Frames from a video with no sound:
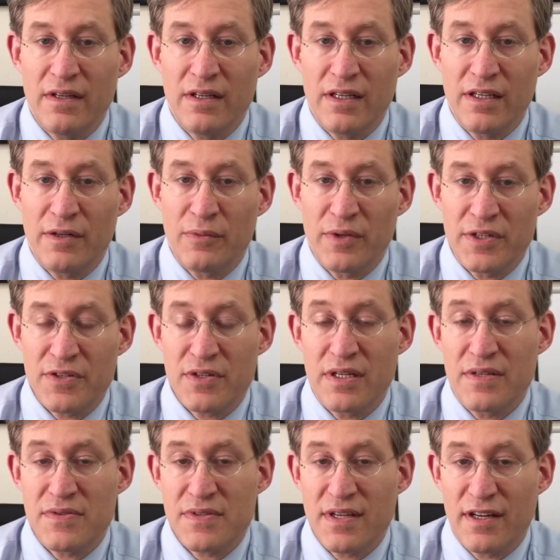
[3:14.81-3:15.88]
in which
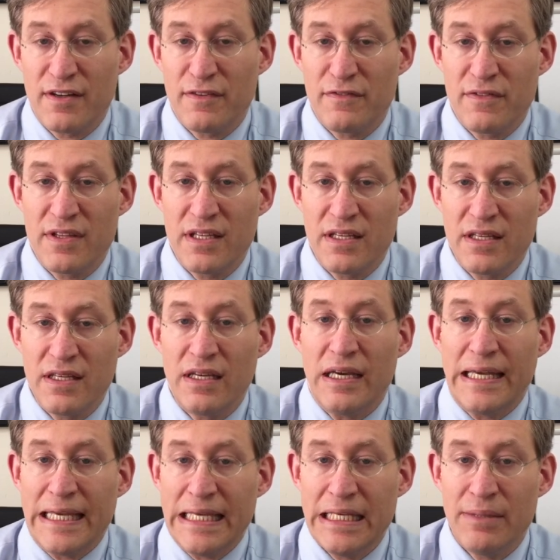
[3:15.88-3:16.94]
instead of the
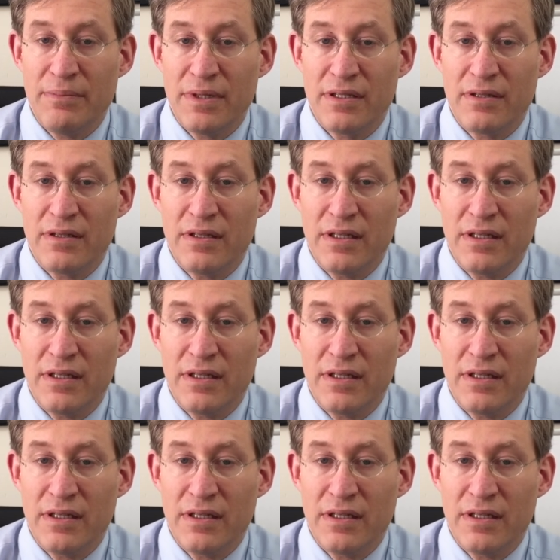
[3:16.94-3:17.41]
heme